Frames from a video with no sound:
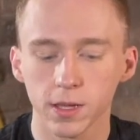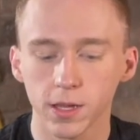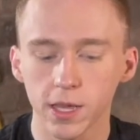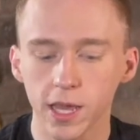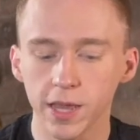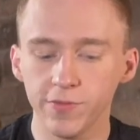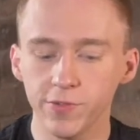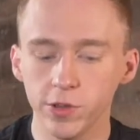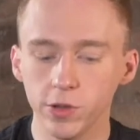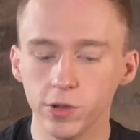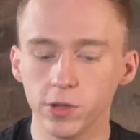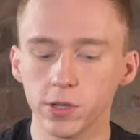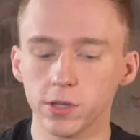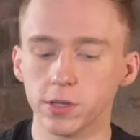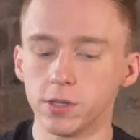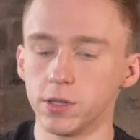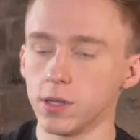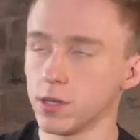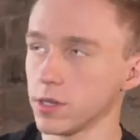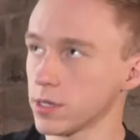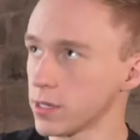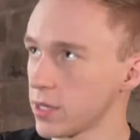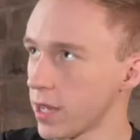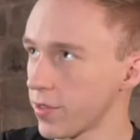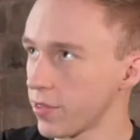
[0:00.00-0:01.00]
if you could
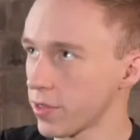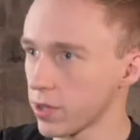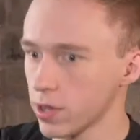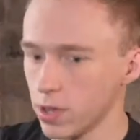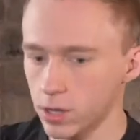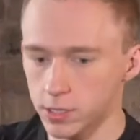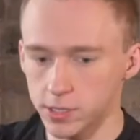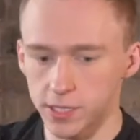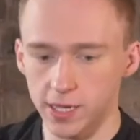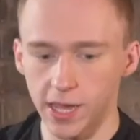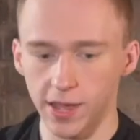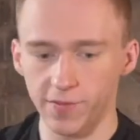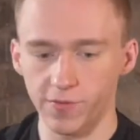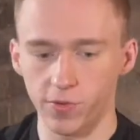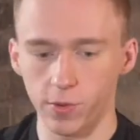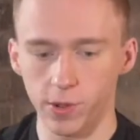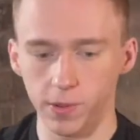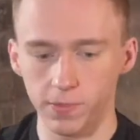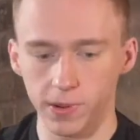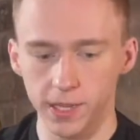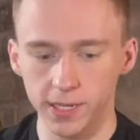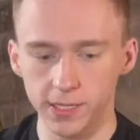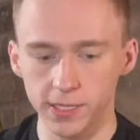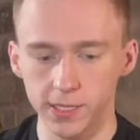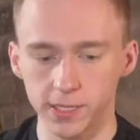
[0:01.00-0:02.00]
cut the cards again for
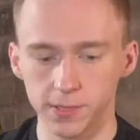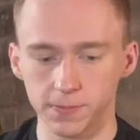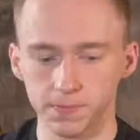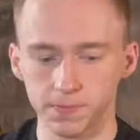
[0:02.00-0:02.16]
me, please.